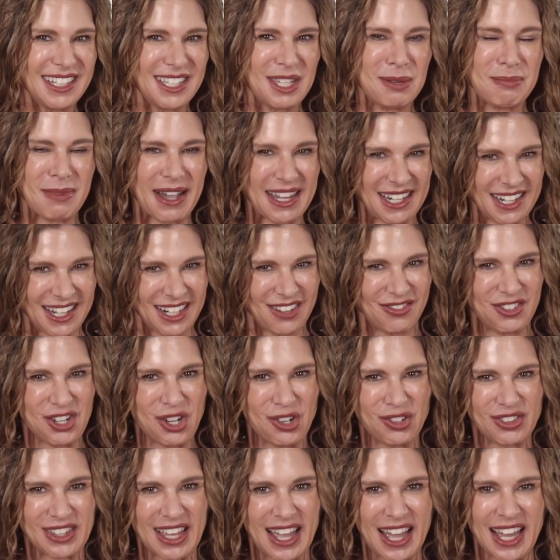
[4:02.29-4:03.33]
You might not have
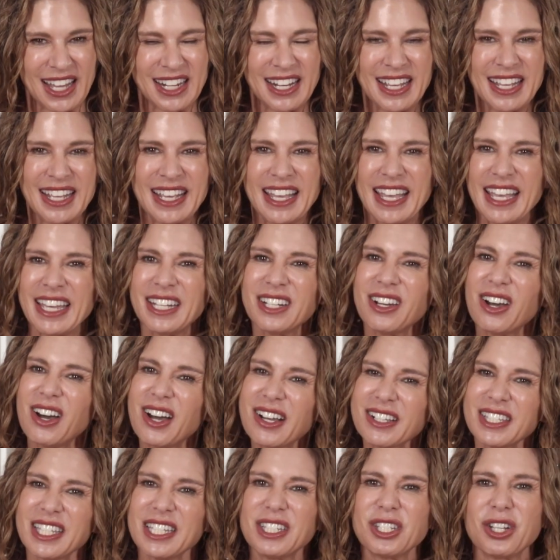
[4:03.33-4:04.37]
known that. And
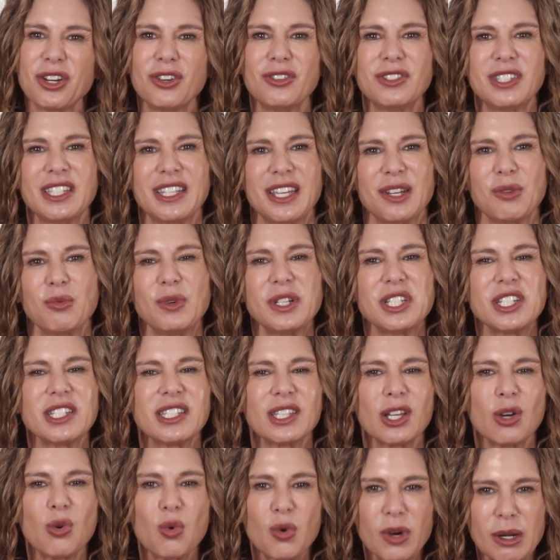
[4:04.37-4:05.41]
oxytocin, which is
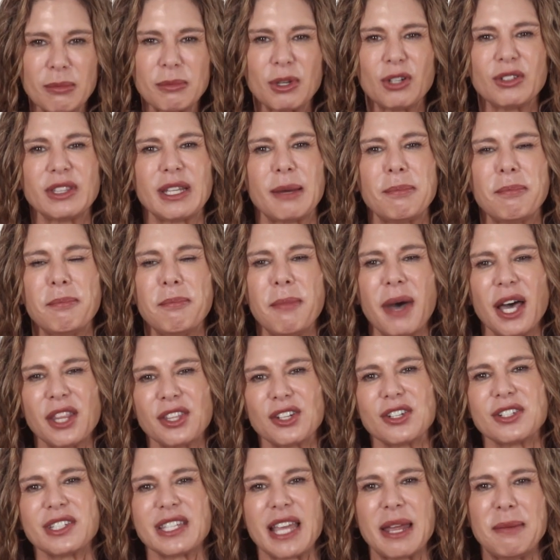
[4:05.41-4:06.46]
the hormone that
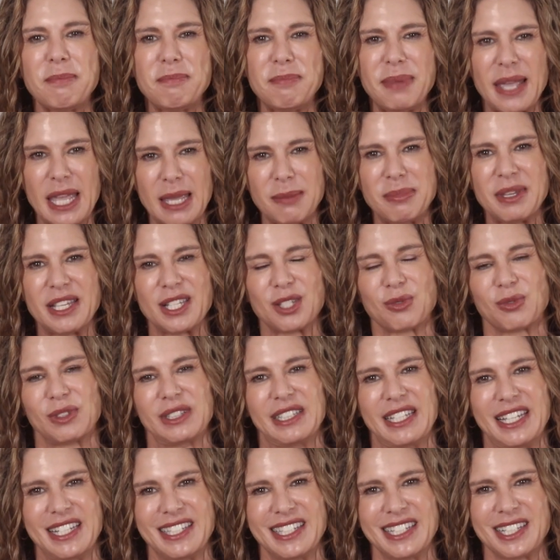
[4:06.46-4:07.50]
mothers and babies
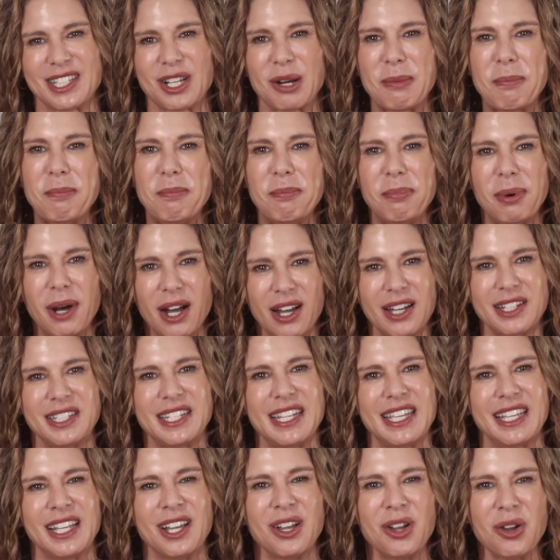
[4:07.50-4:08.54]
release. It's our
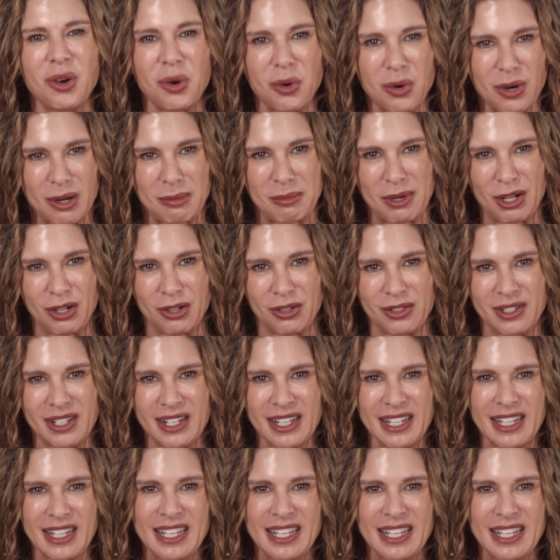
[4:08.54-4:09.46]
bonding hormone.